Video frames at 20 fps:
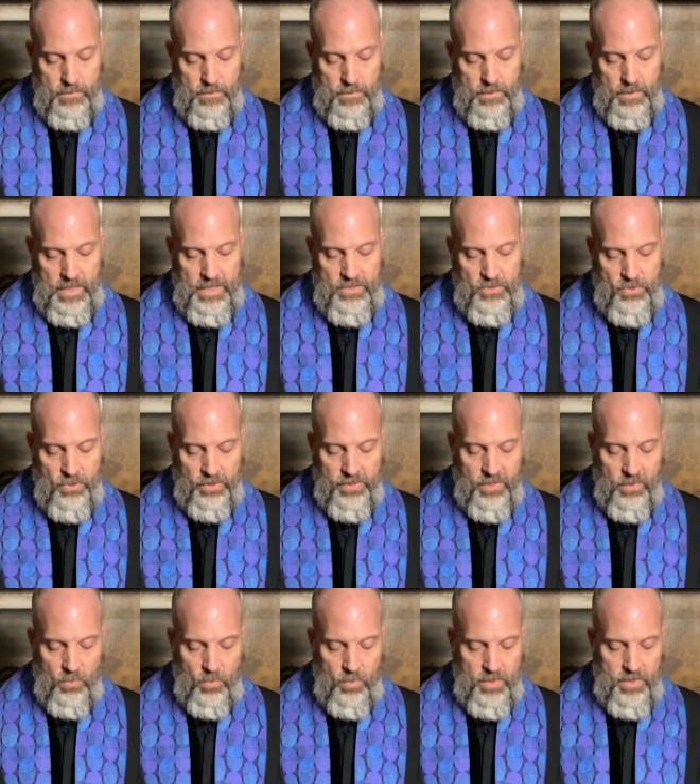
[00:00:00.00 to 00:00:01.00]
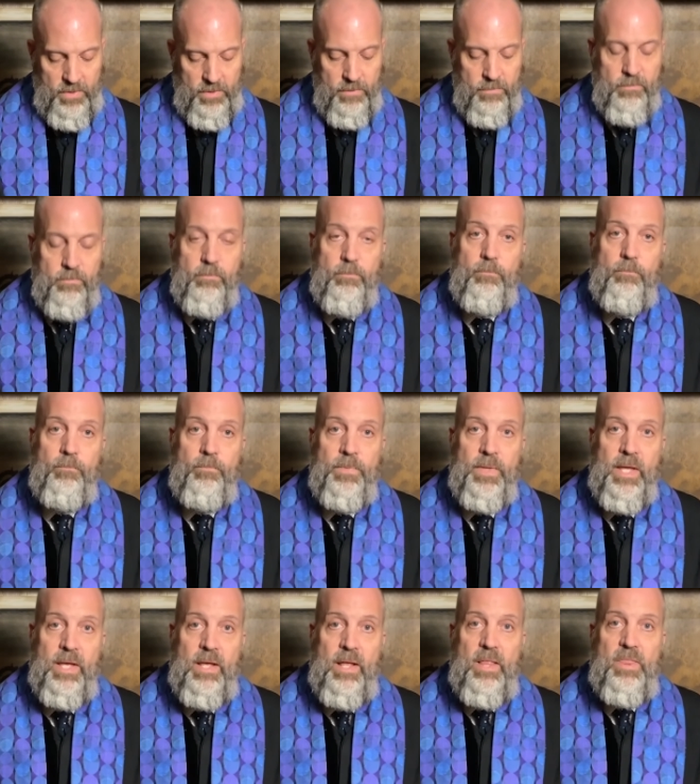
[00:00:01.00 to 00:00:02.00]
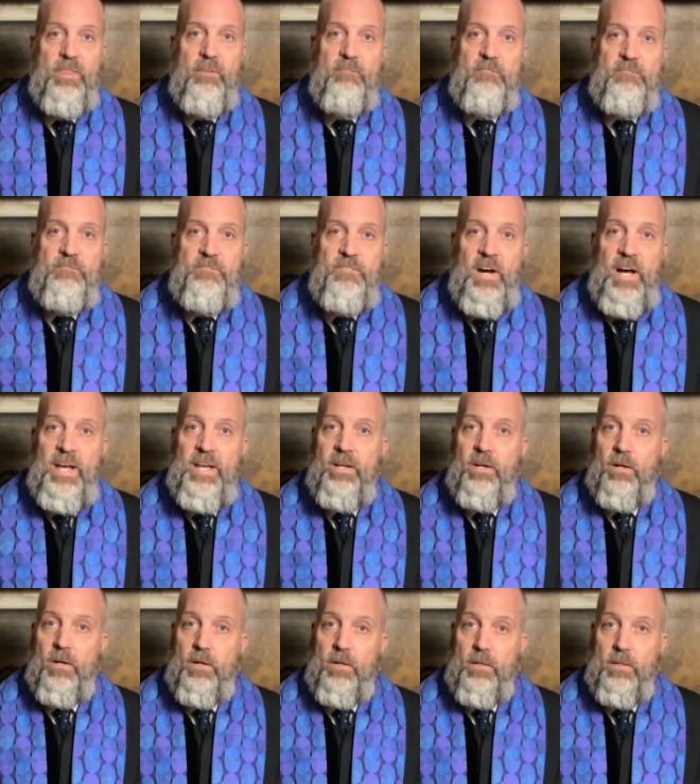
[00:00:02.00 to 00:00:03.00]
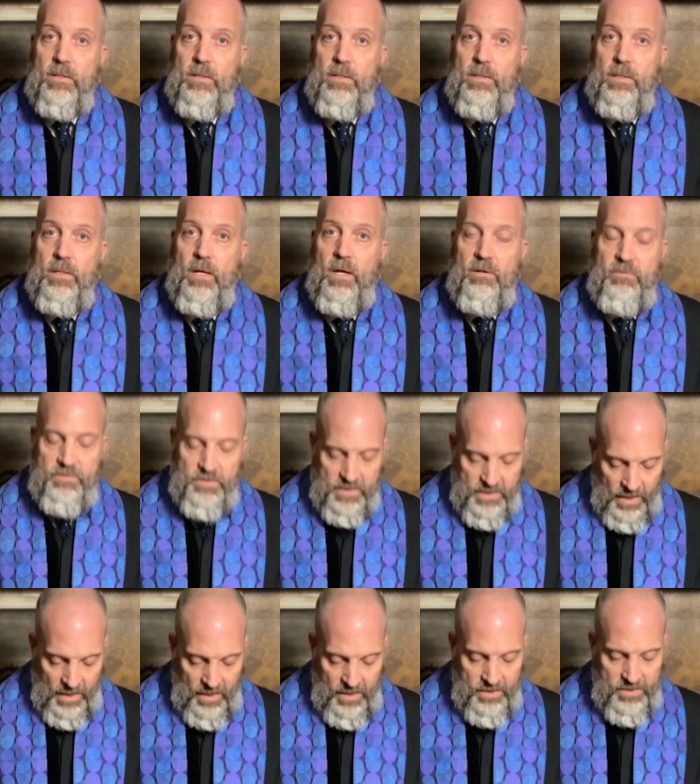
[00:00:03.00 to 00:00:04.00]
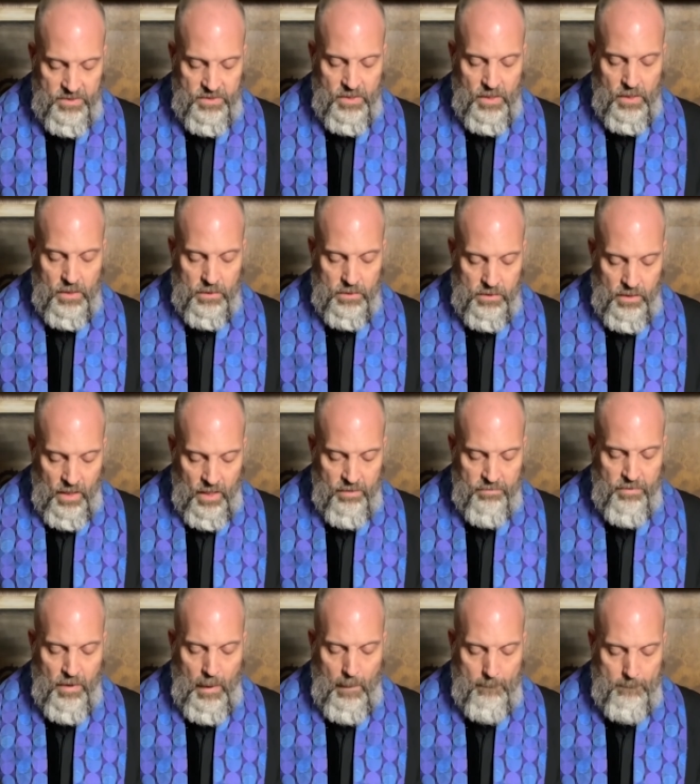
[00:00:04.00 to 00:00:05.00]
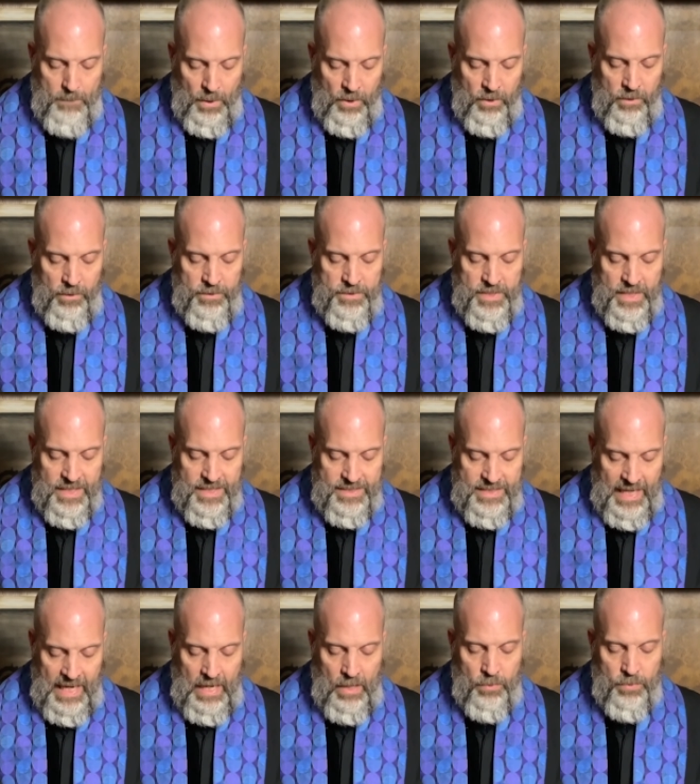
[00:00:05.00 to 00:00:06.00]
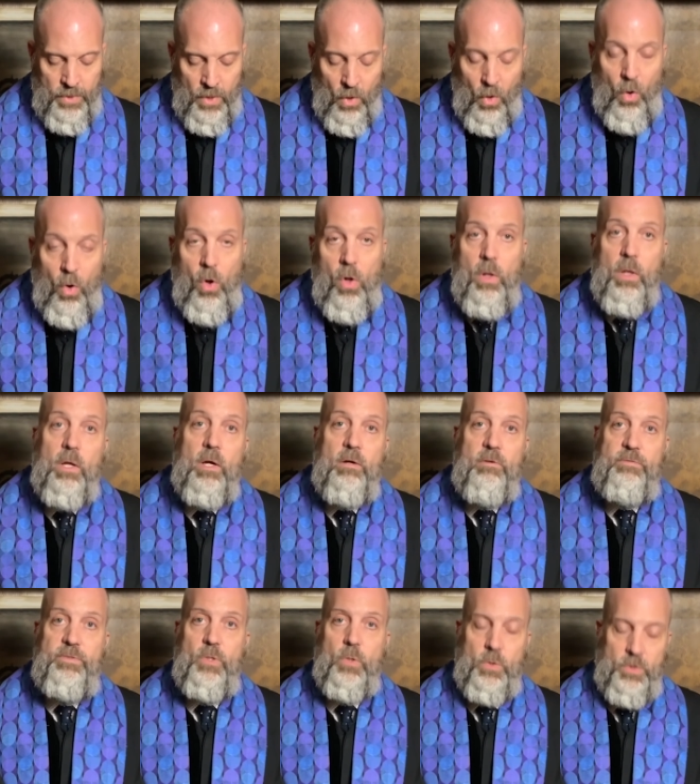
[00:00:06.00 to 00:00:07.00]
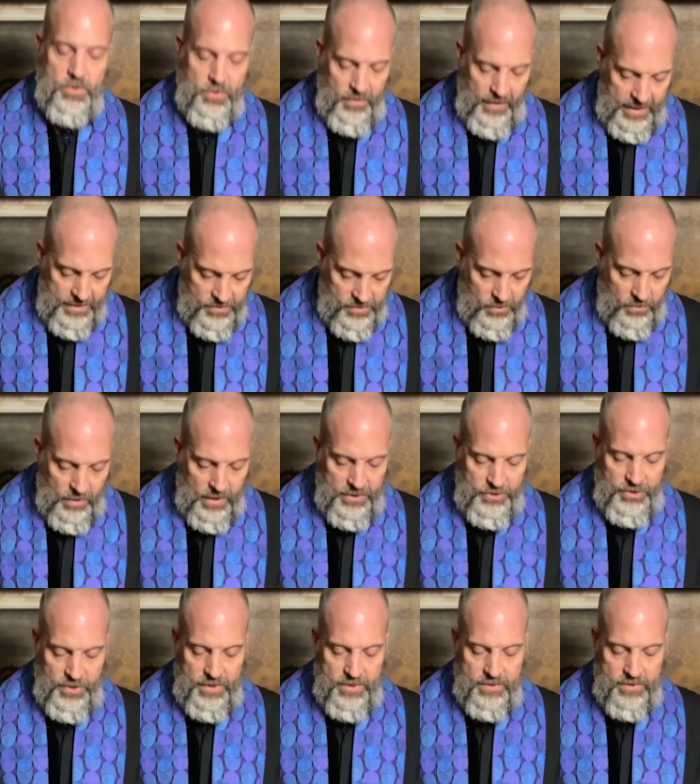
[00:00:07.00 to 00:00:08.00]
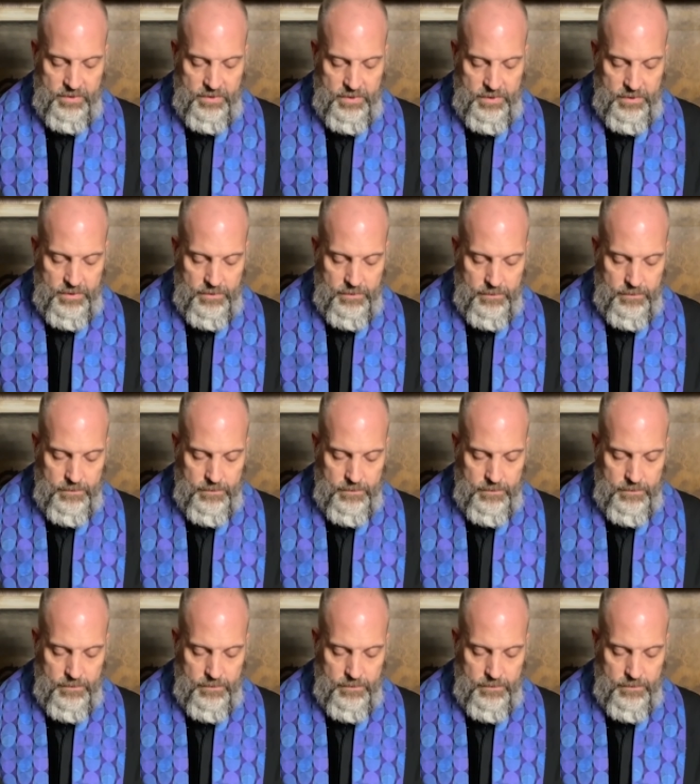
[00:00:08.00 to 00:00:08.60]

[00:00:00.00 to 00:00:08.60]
He took it with him. The fire of God's love burned down all of your transgressions